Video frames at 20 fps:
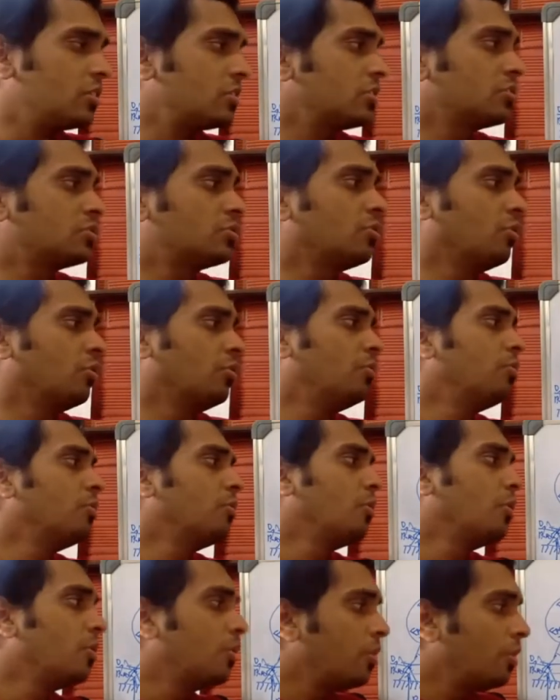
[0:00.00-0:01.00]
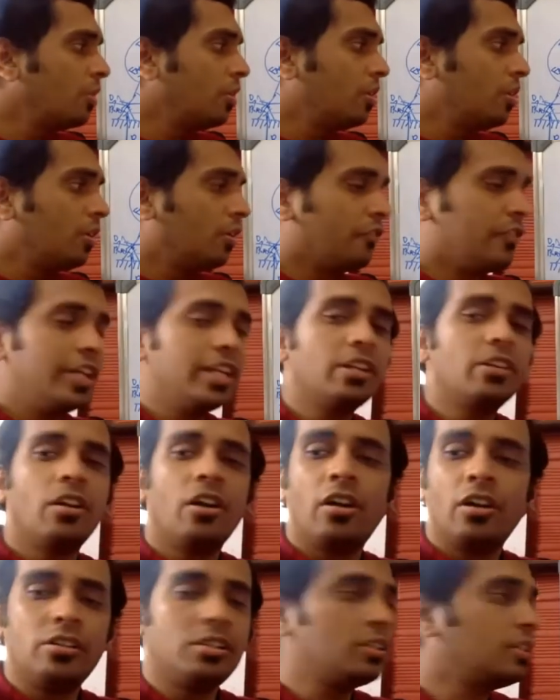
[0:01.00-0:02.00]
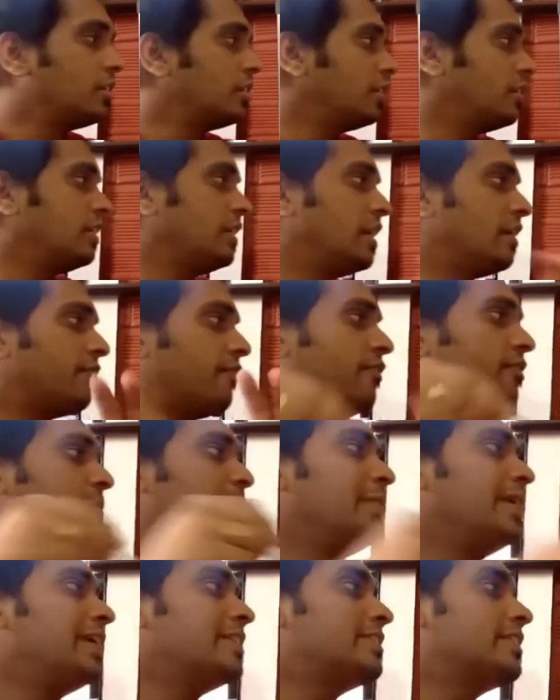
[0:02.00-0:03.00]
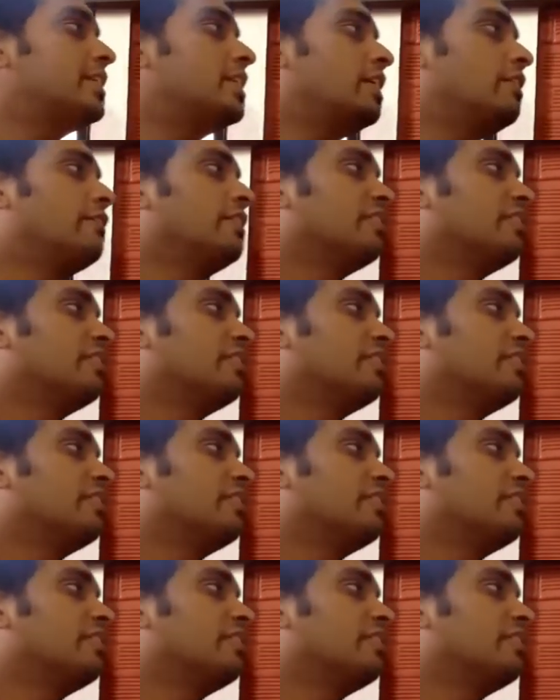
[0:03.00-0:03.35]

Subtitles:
So we got FBC now.